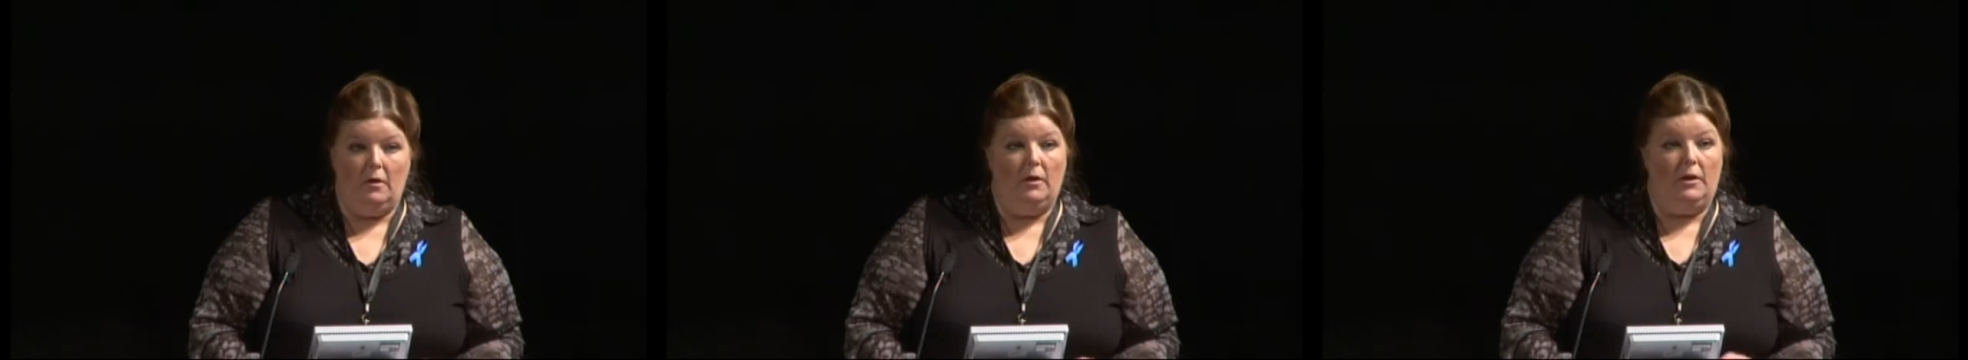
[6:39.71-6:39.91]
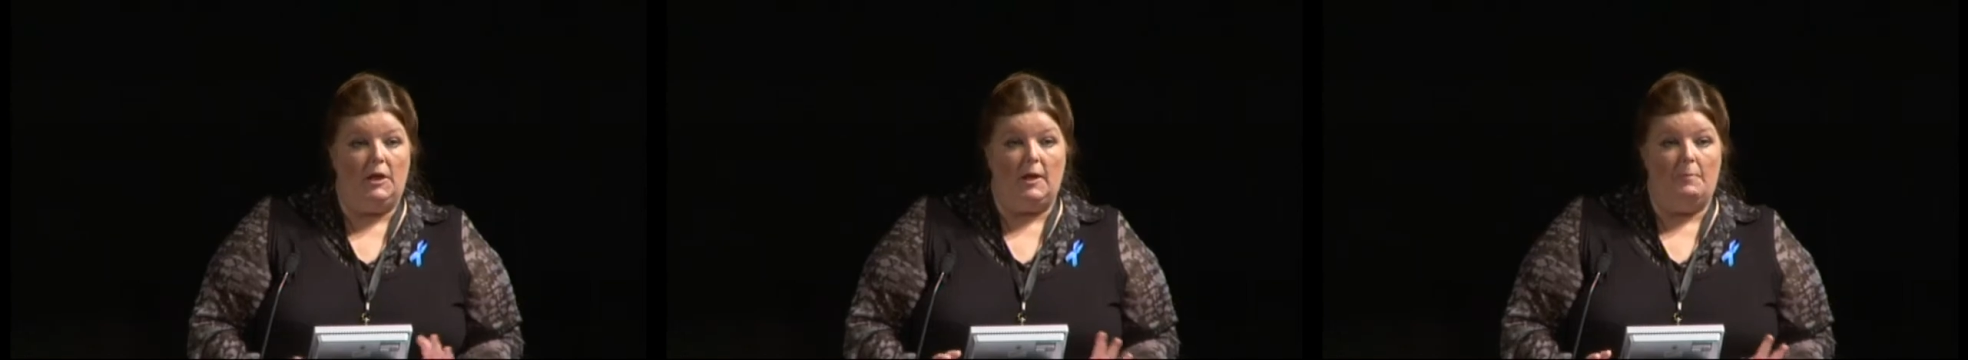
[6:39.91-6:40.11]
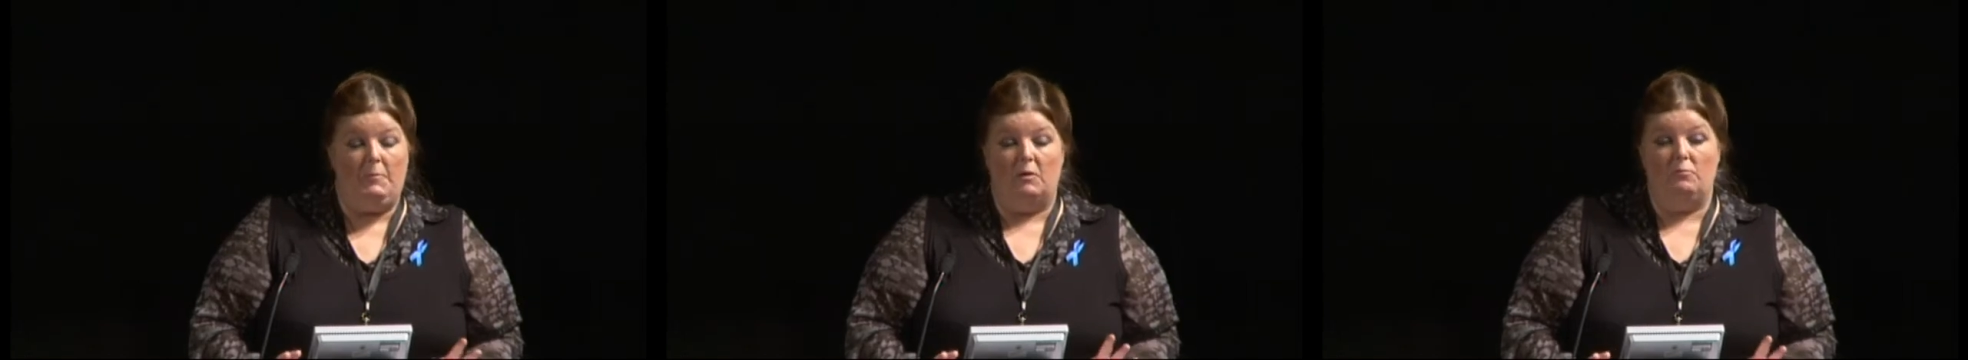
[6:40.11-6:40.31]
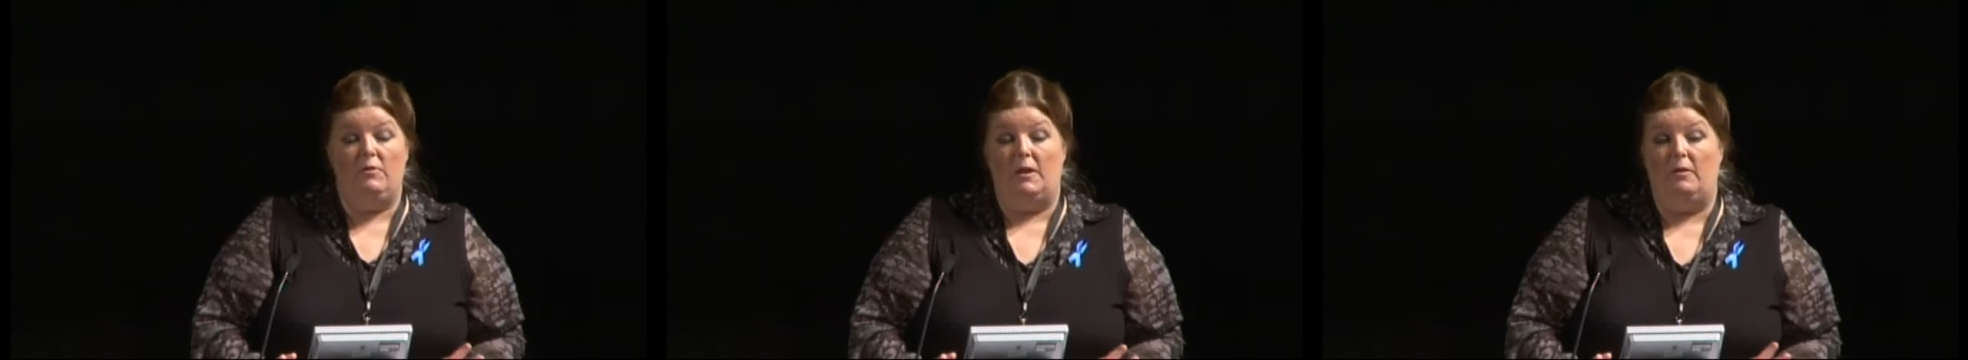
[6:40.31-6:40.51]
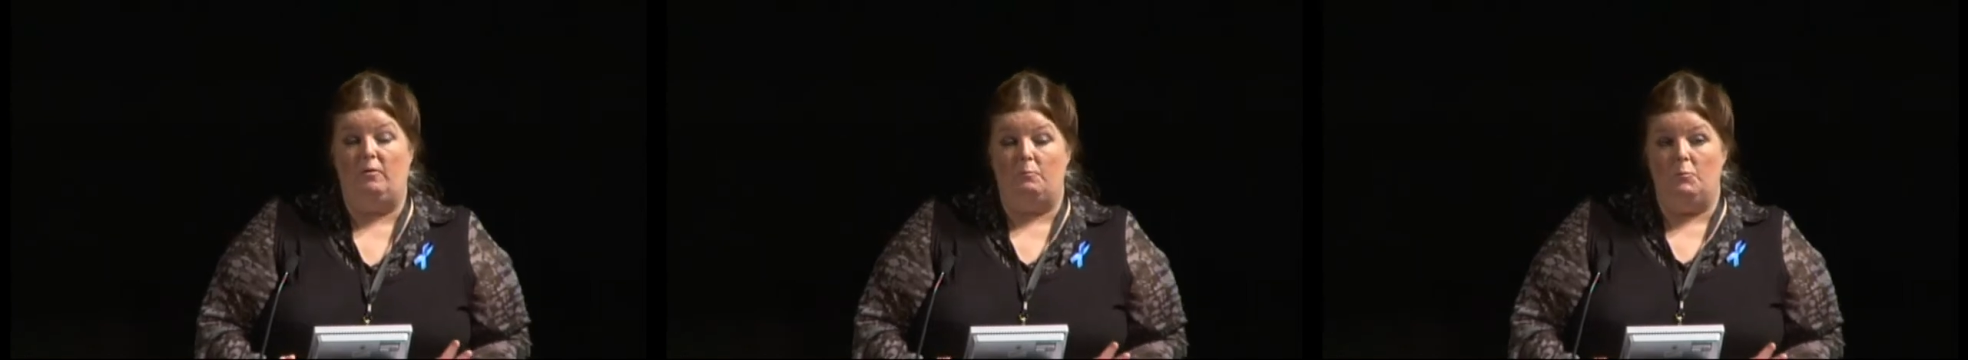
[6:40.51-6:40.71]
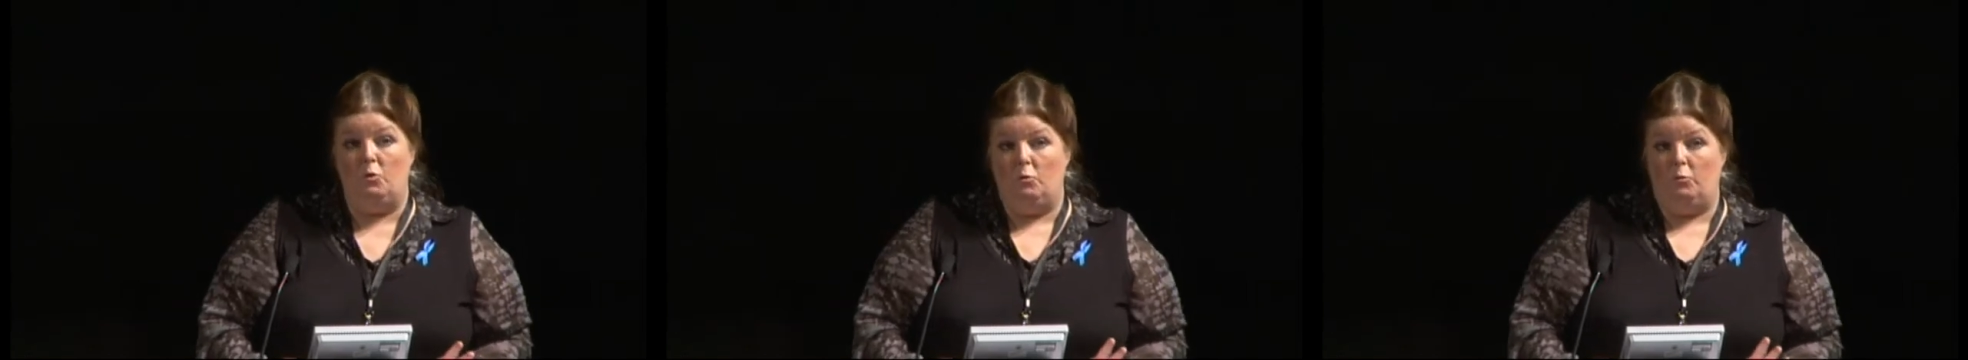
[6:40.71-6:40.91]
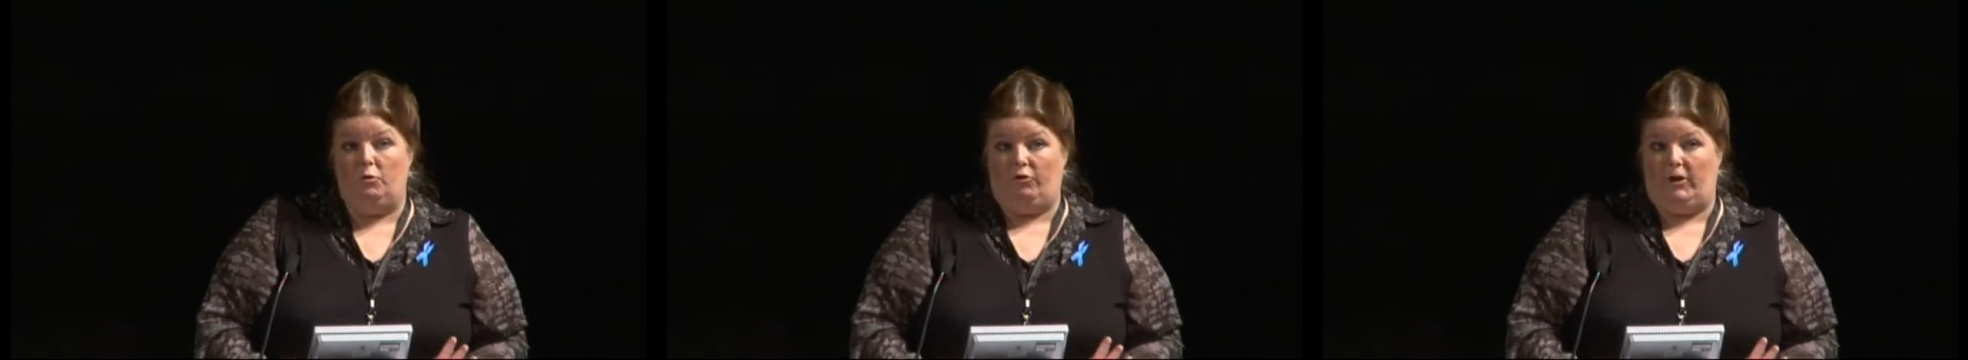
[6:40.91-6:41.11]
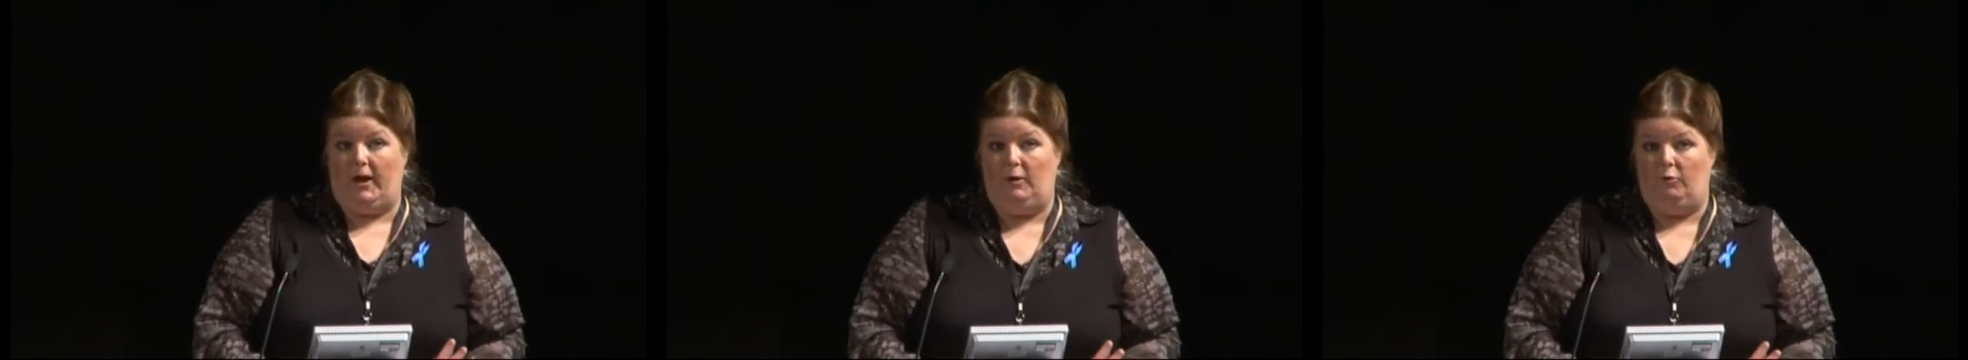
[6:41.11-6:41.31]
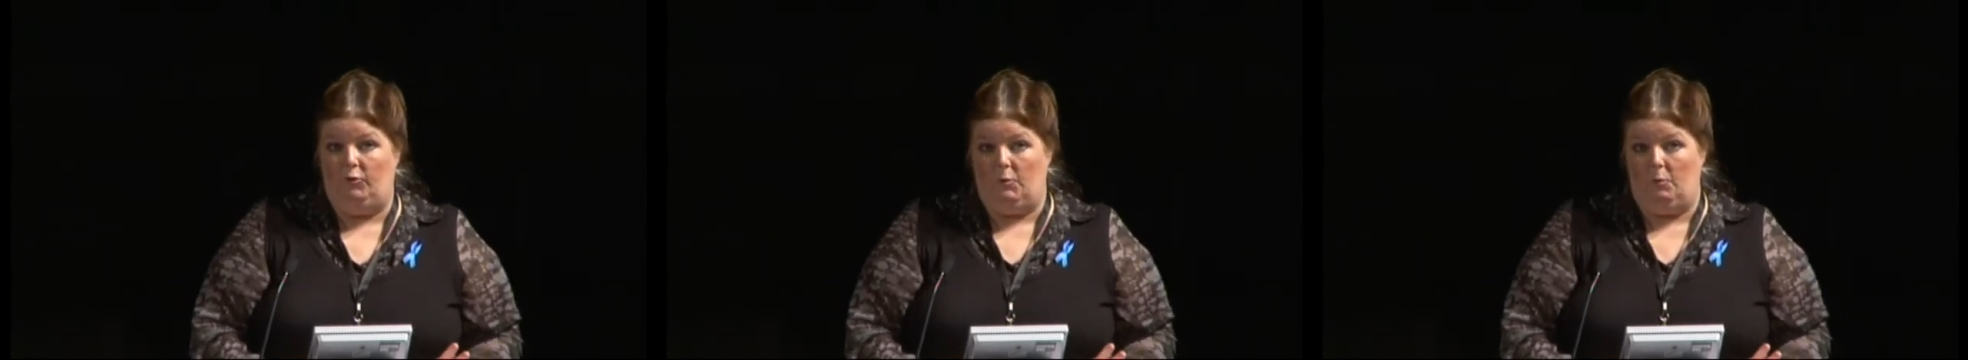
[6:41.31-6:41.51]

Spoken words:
And it can be a really small change.